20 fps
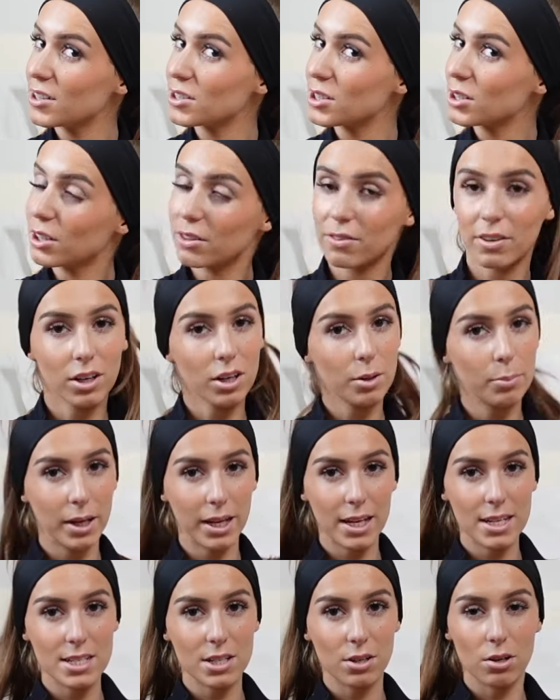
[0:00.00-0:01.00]
I don't know if I look a bit
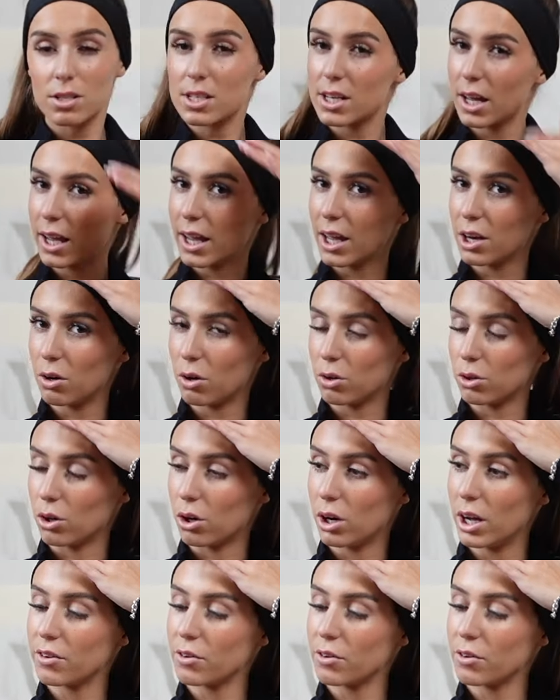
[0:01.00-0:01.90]
idiotic in or not.